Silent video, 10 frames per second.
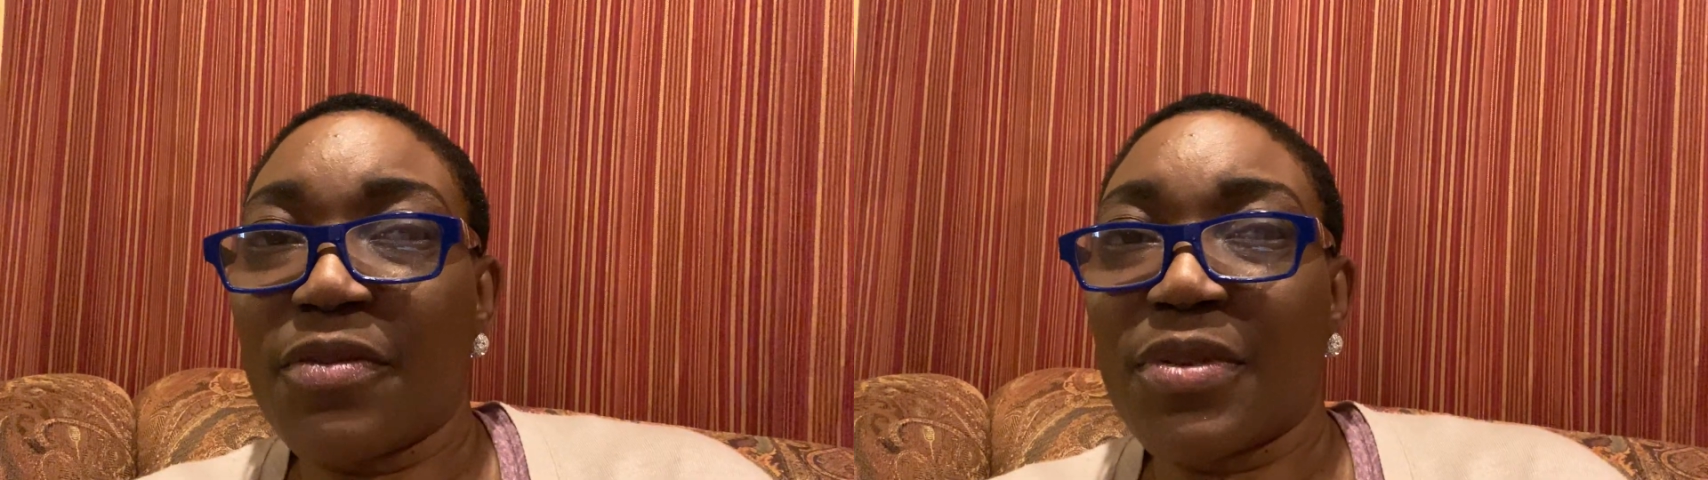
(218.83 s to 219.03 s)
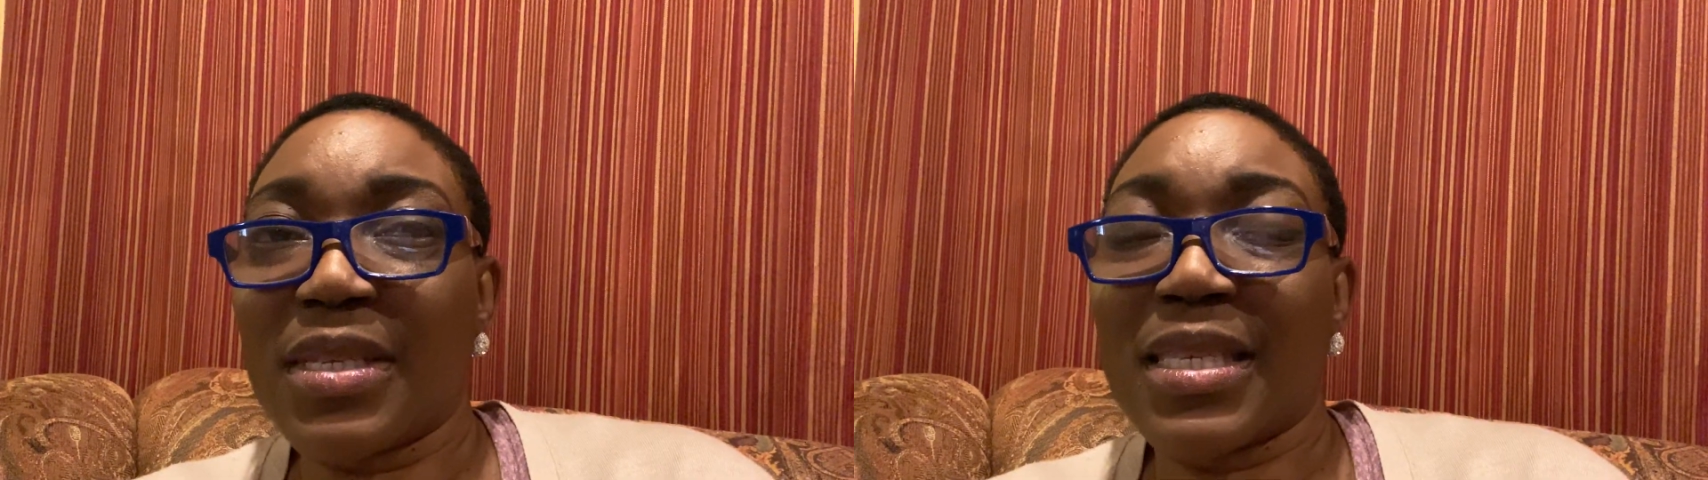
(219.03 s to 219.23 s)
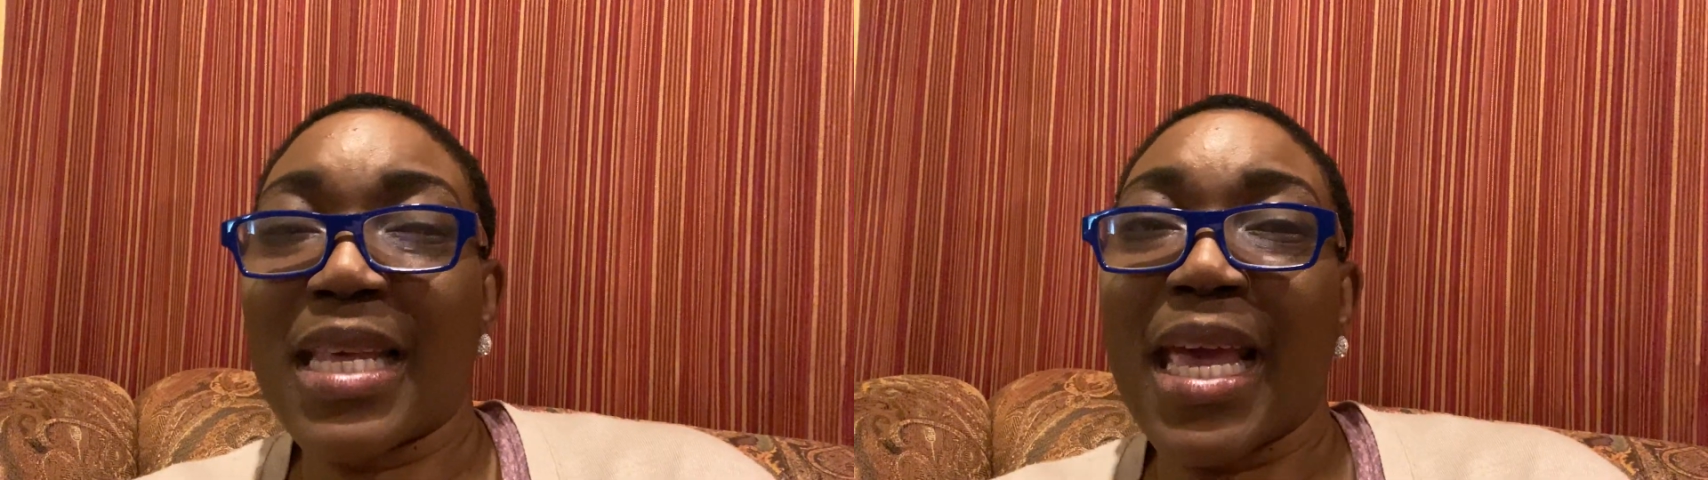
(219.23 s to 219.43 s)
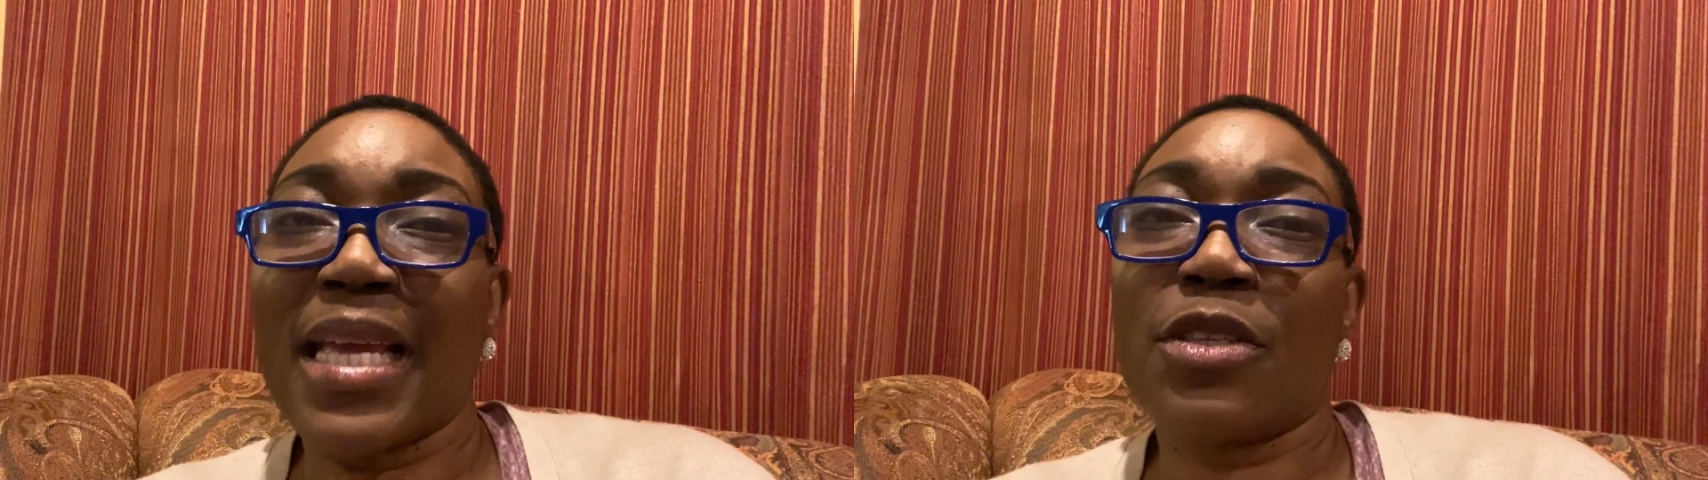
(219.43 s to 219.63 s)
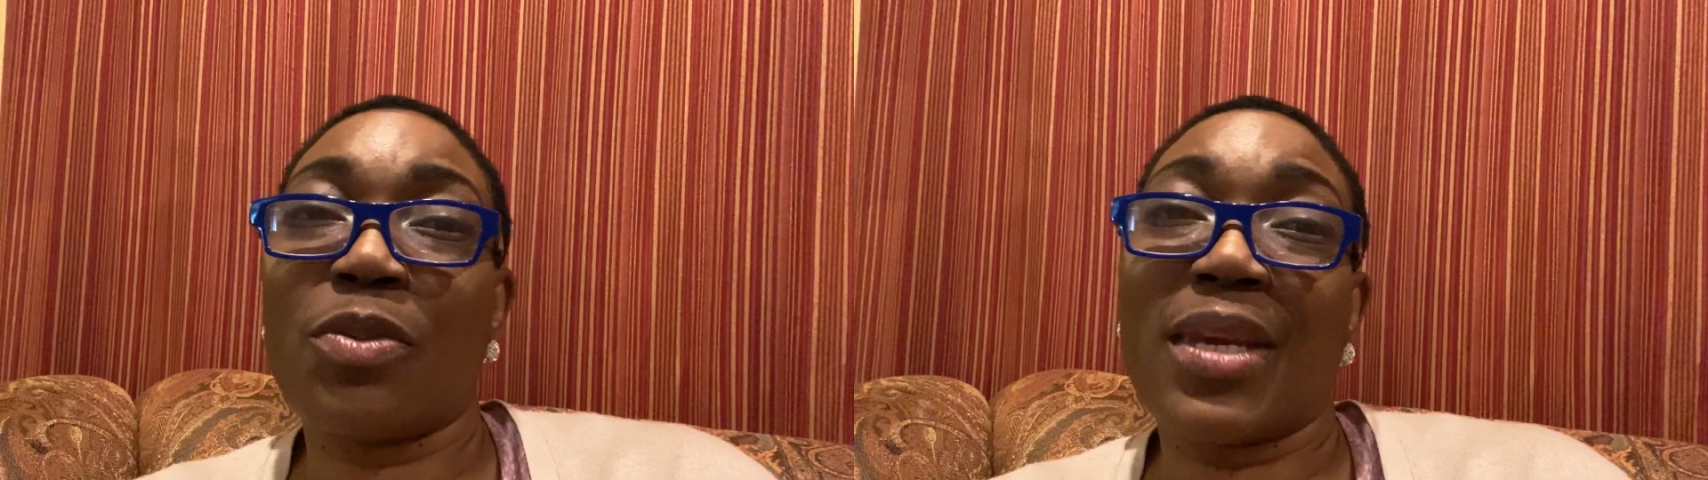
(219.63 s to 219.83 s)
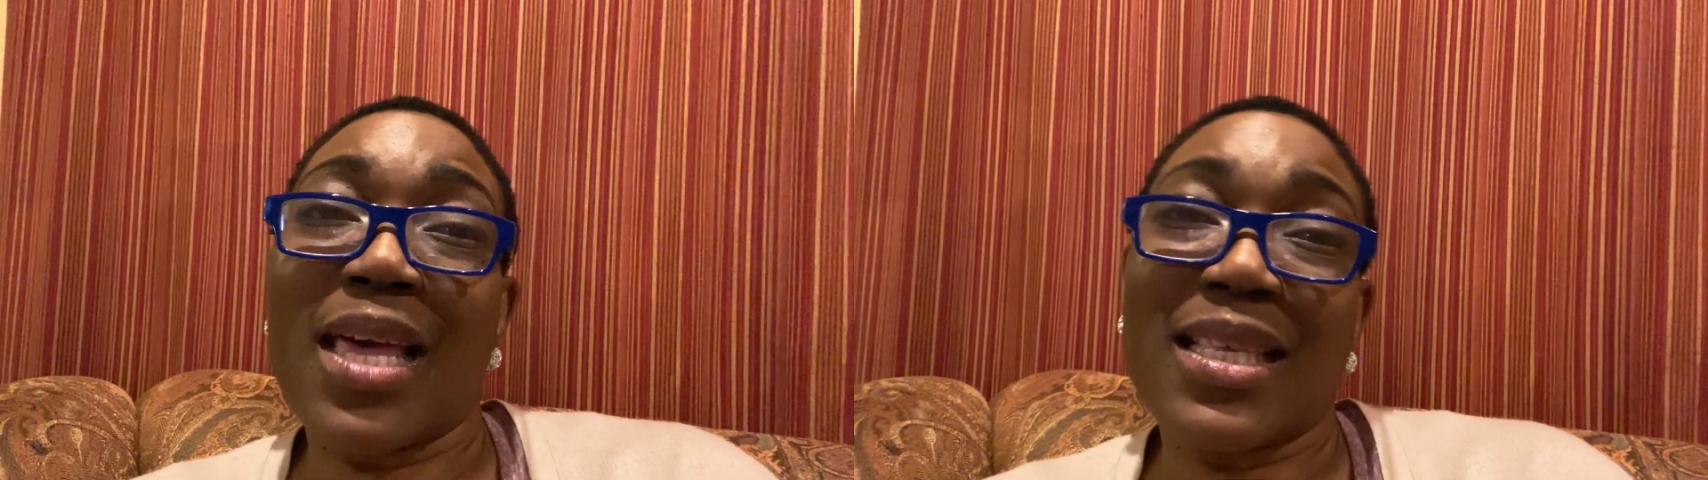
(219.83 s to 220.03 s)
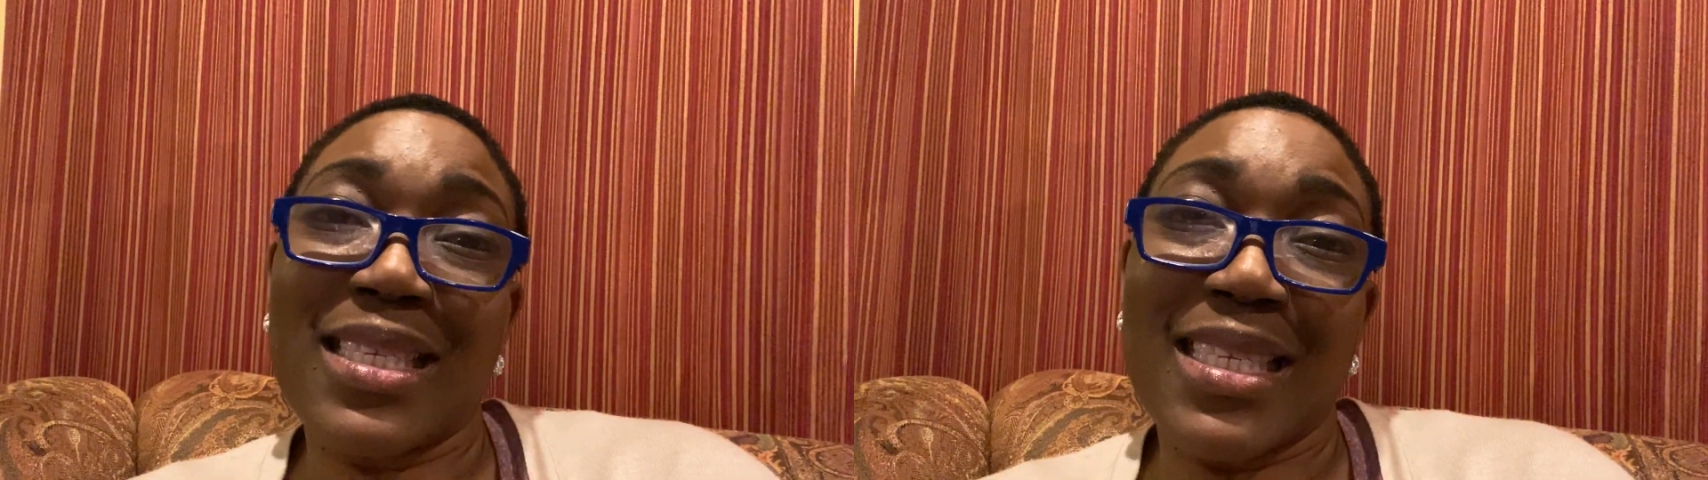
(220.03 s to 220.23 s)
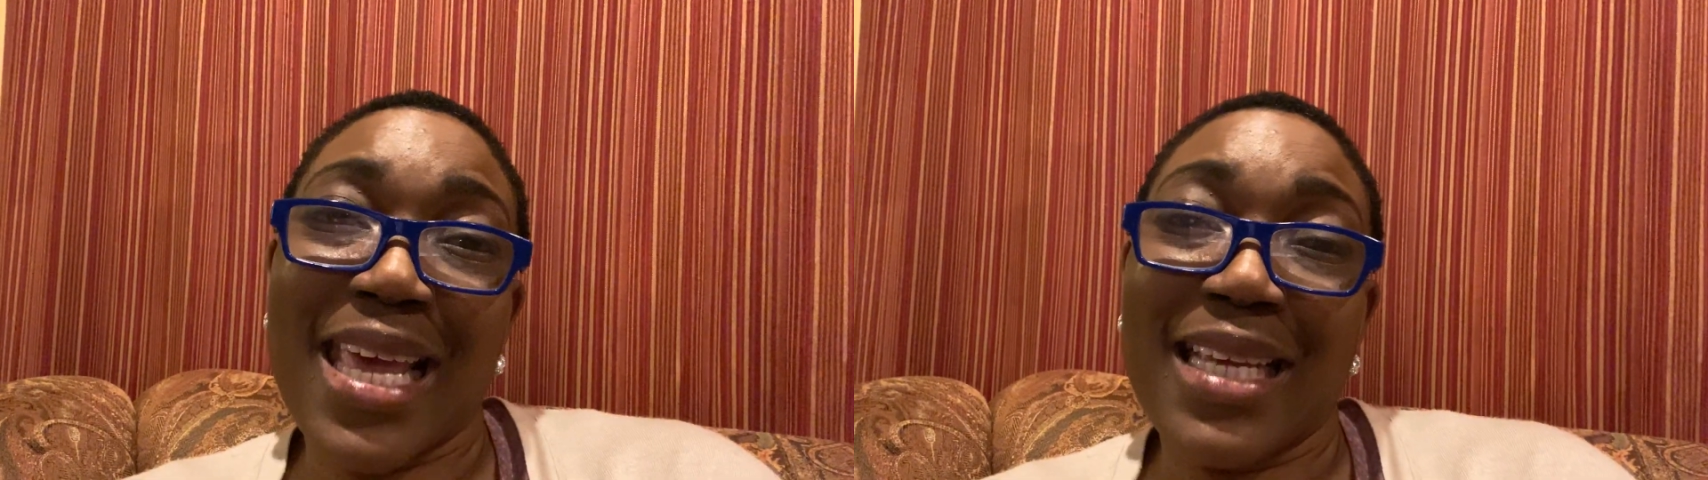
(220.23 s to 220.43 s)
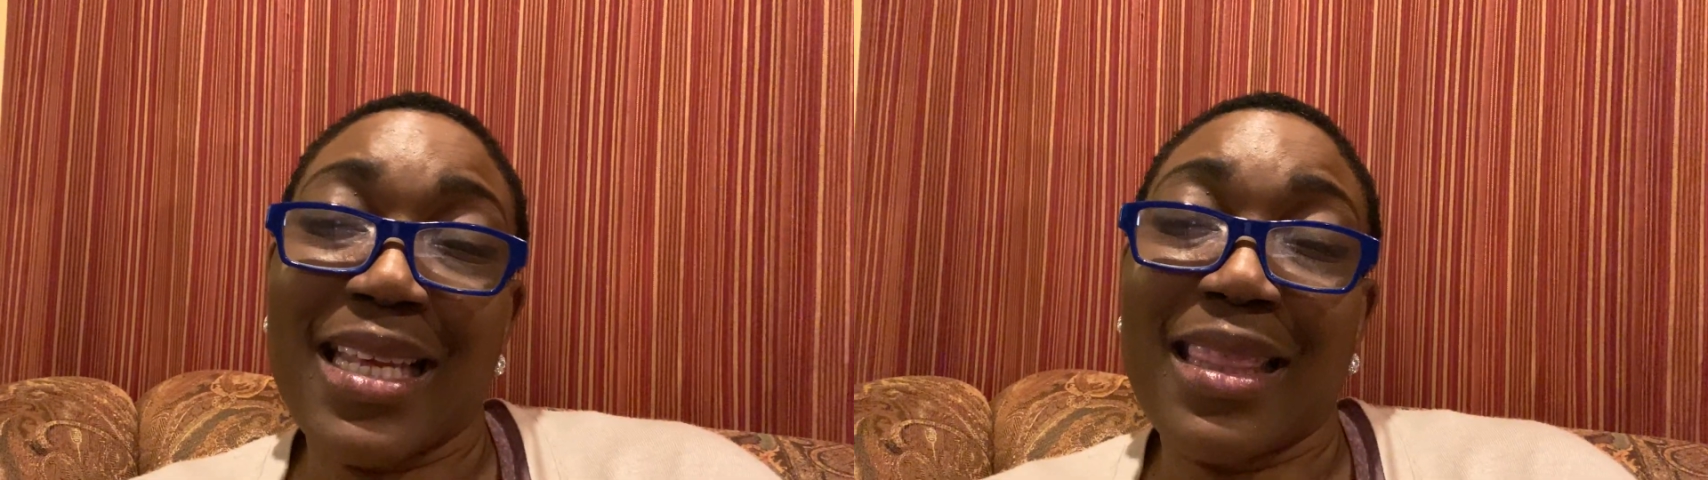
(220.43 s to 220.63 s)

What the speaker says: different state to another state,